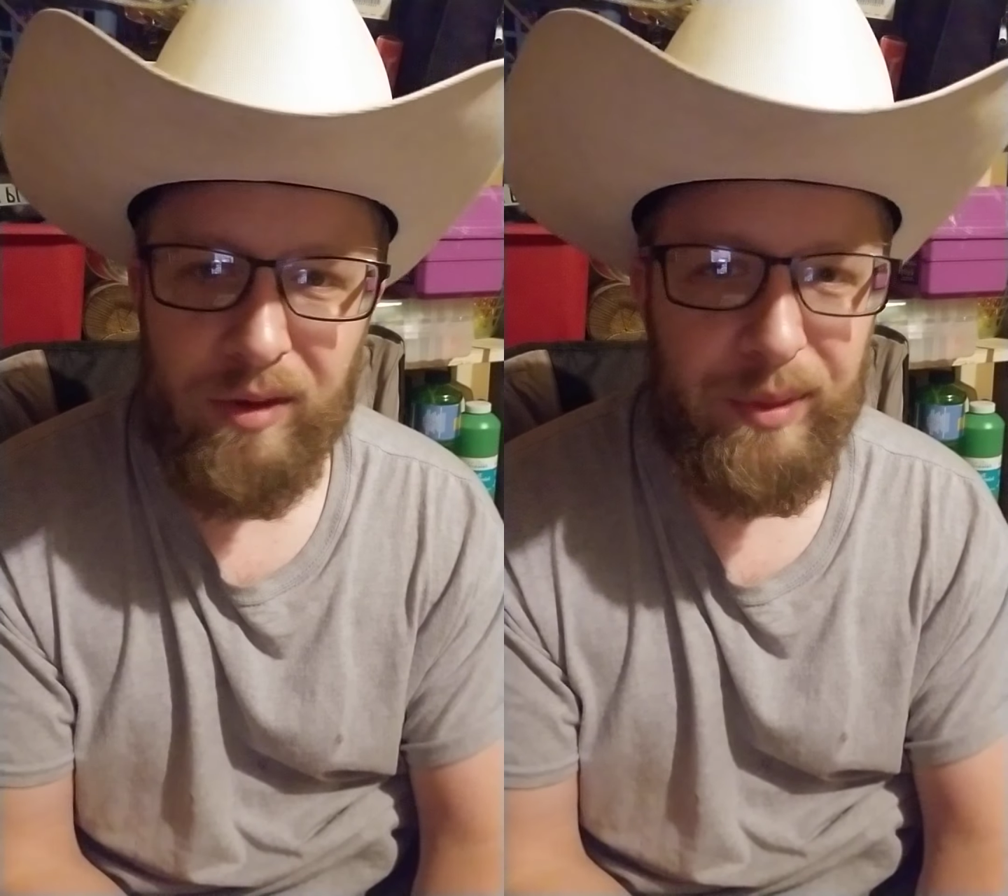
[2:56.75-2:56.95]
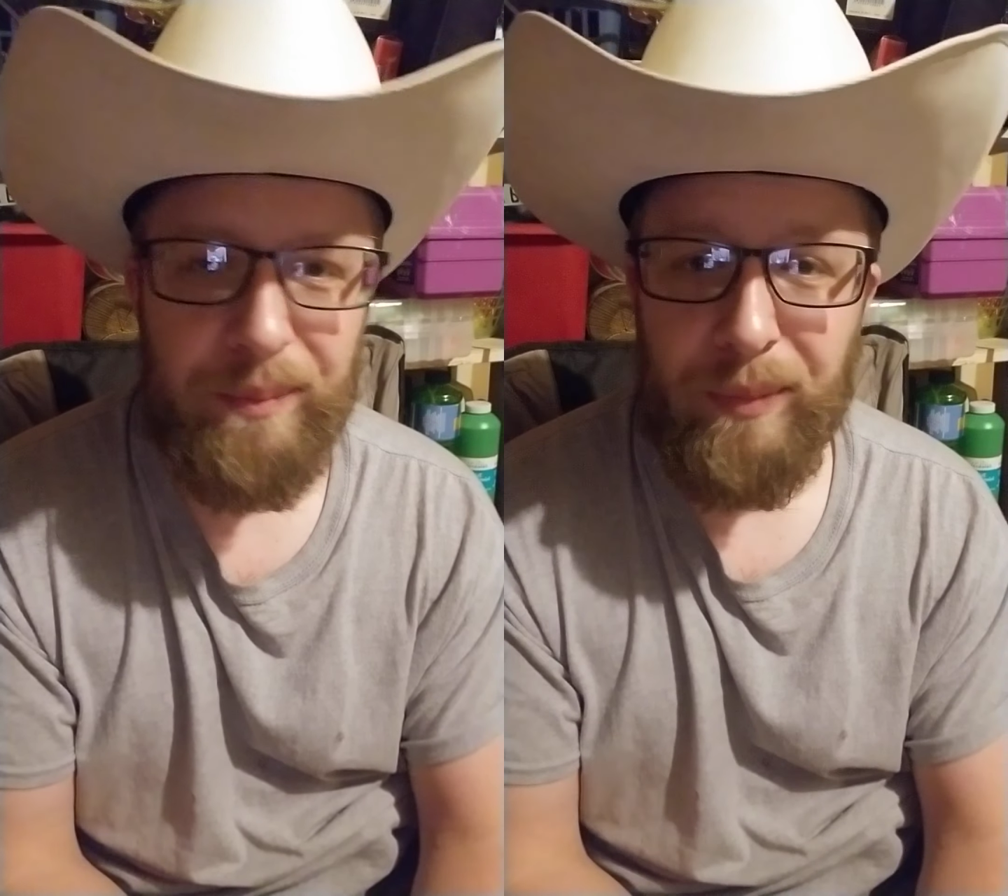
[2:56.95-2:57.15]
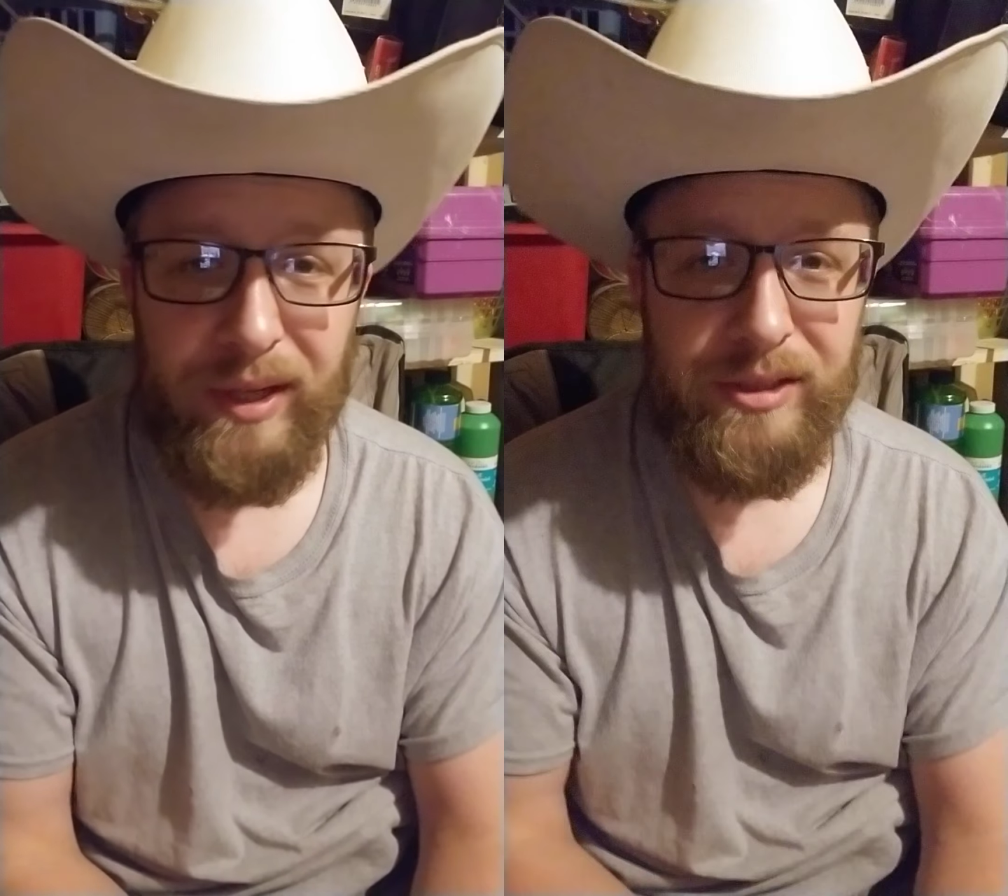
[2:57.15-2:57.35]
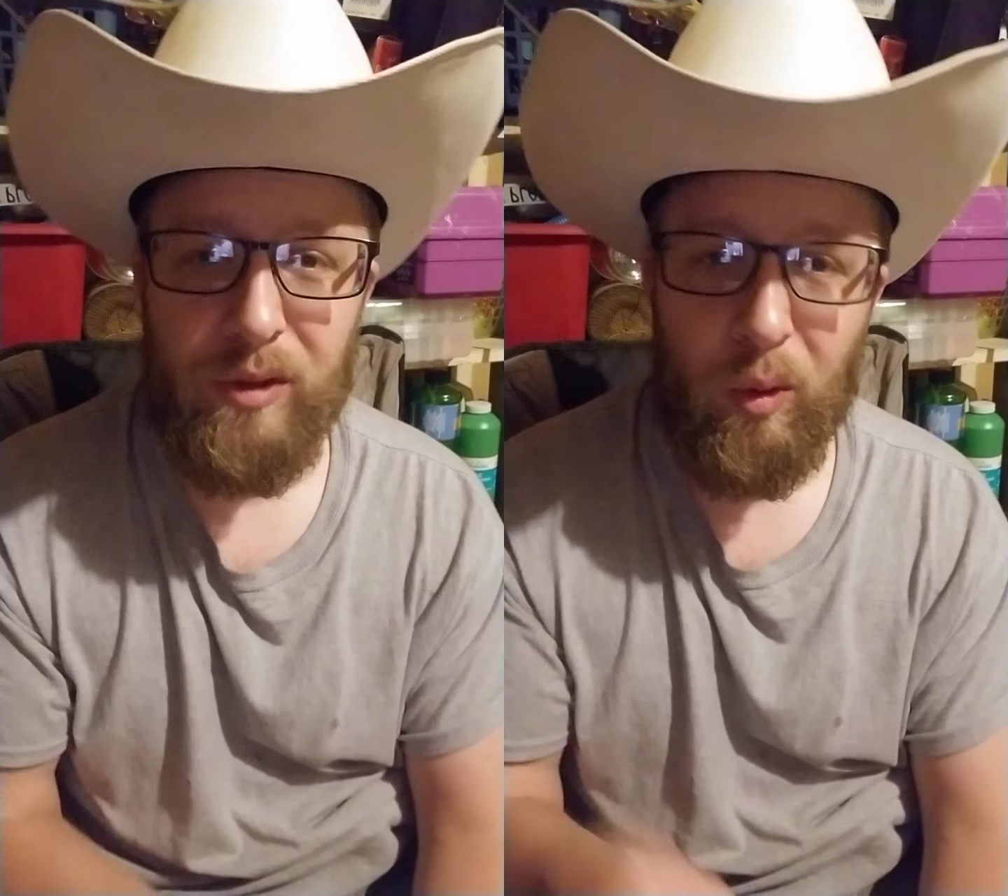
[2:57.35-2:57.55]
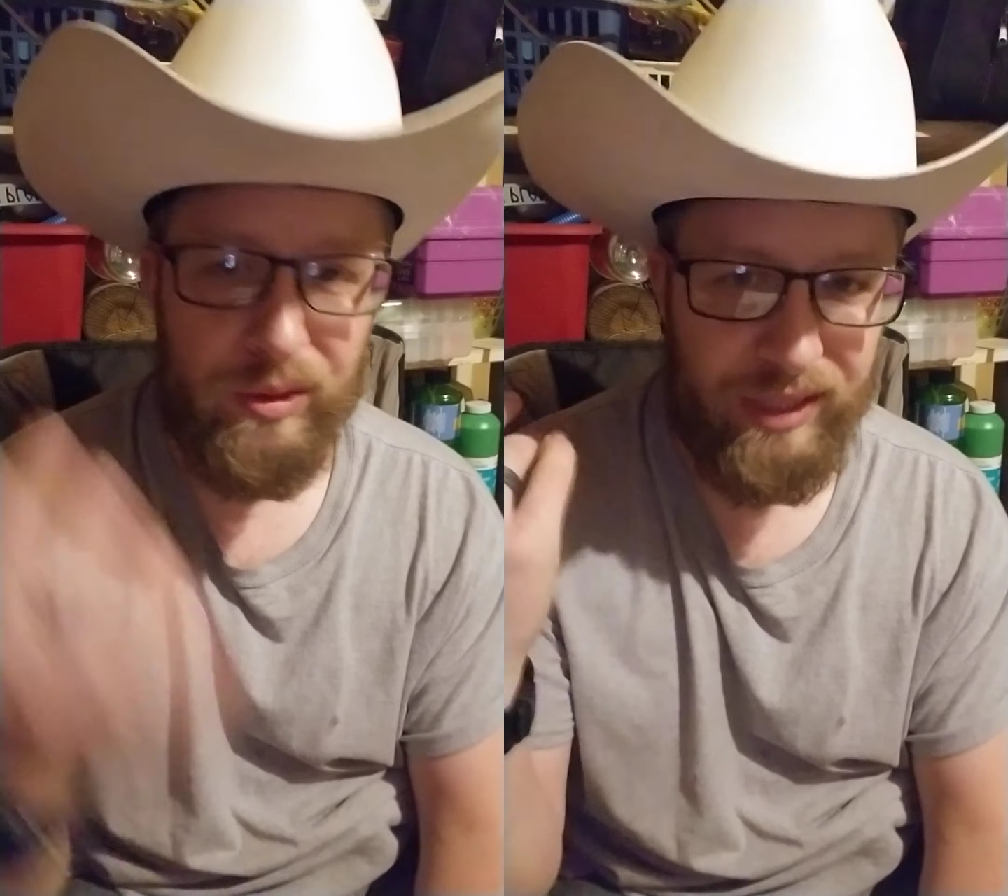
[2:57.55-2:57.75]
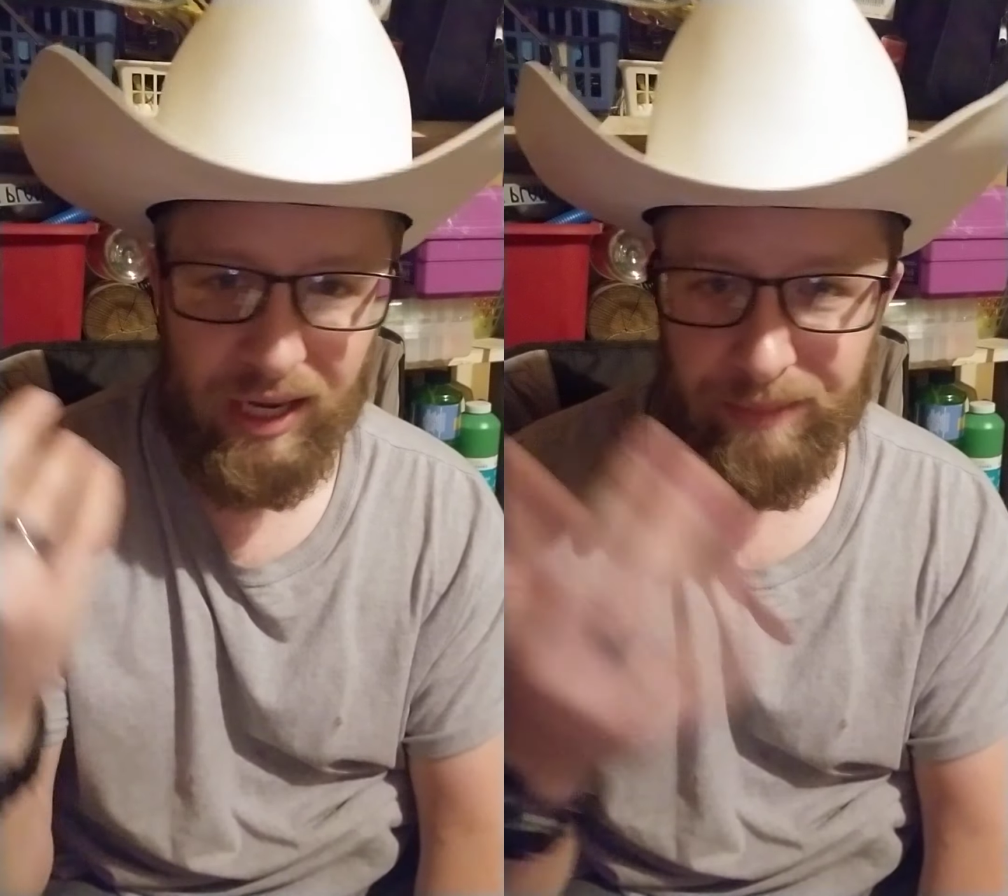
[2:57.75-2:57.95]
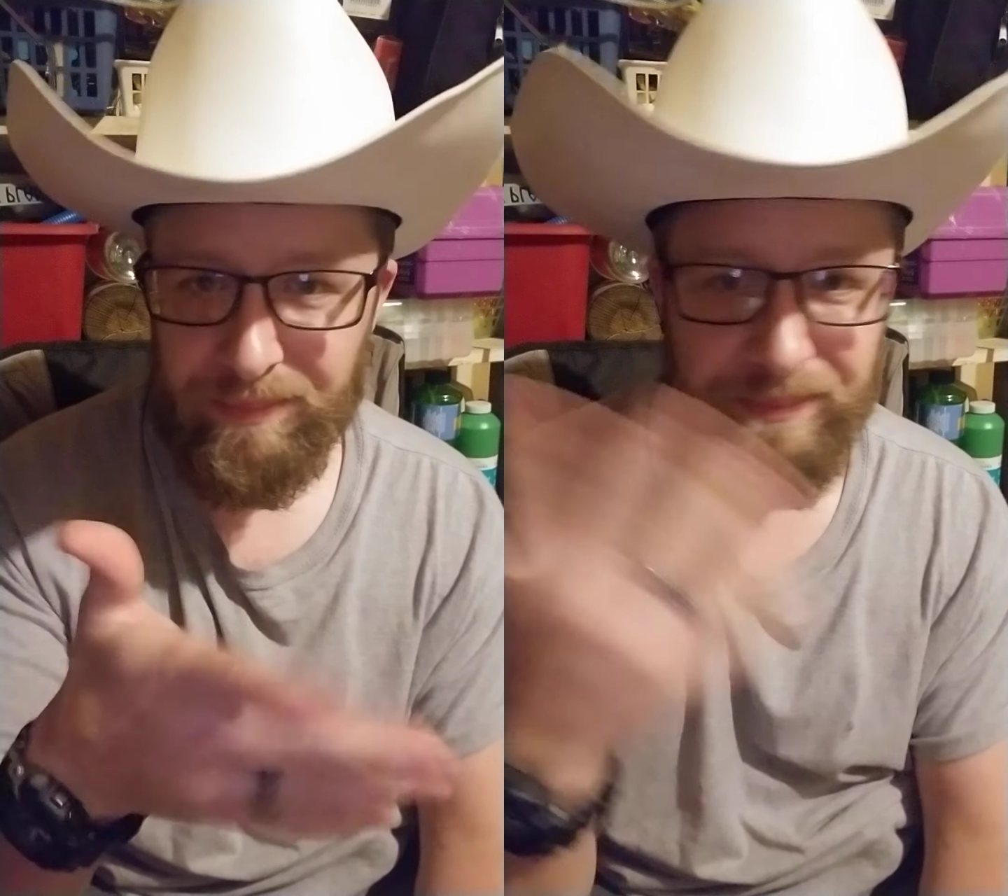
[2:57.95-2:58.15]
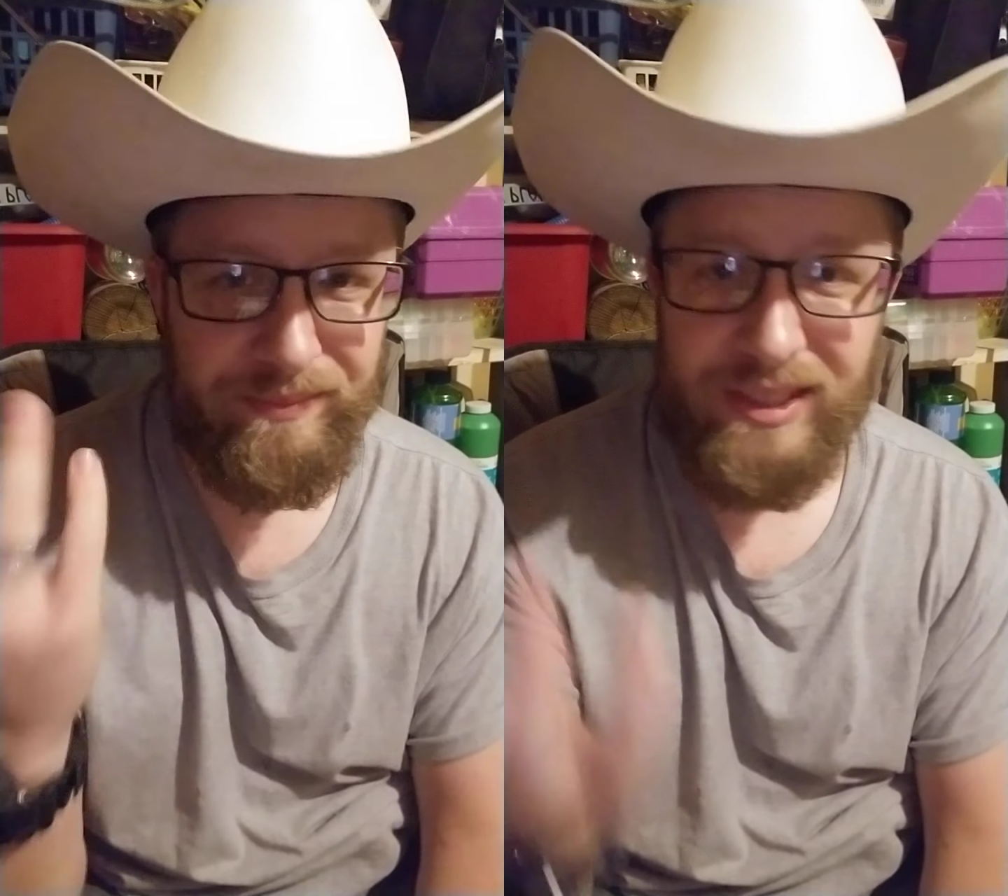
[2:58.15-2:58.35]
and been buds the whole time
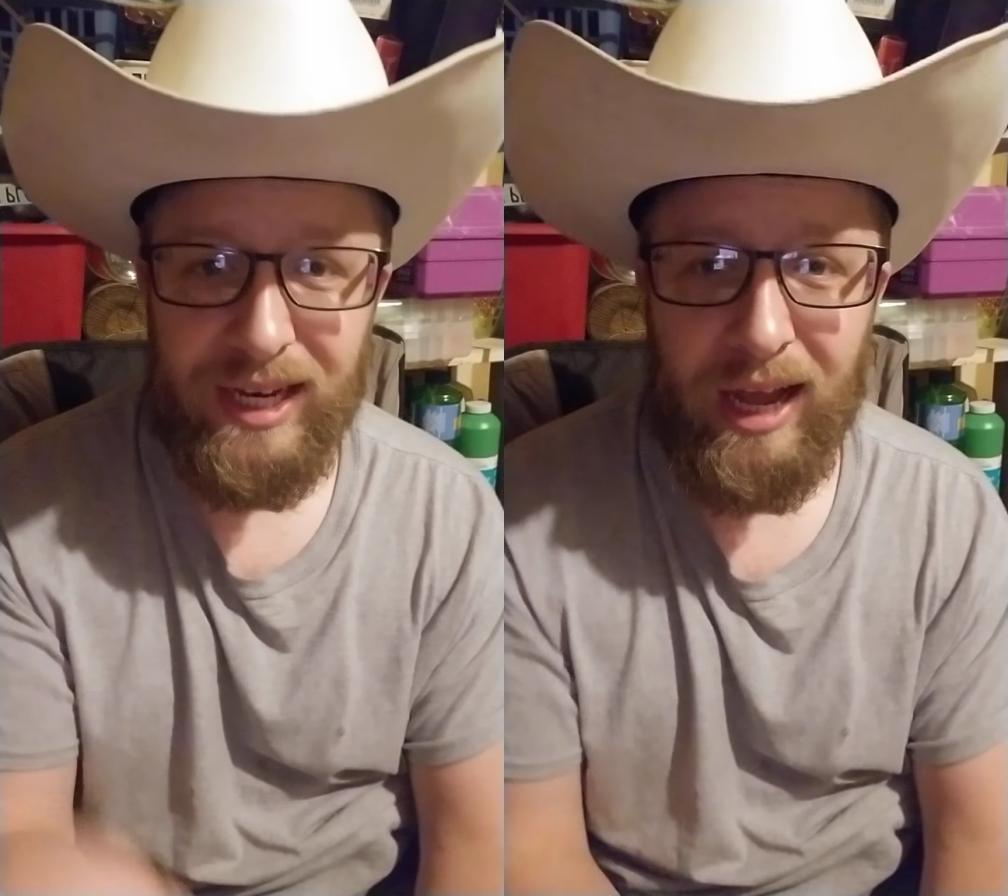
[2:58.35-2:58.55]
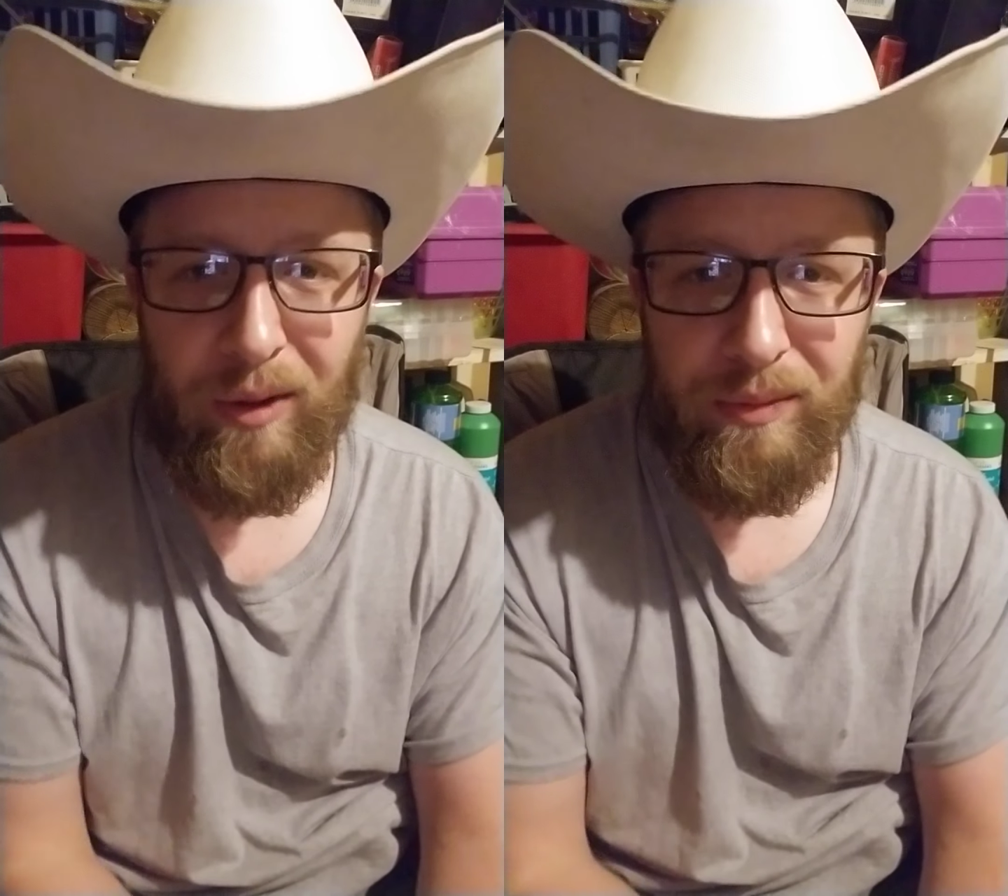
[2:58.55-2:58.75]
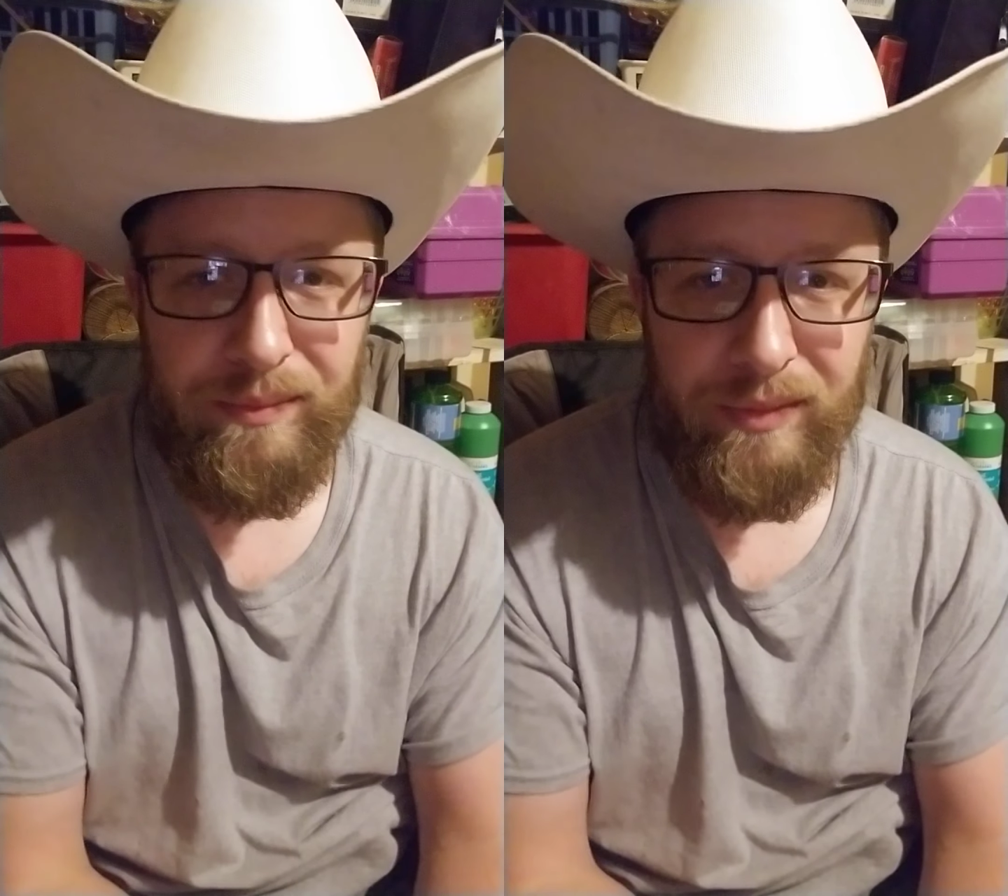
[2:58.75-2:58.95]
to now.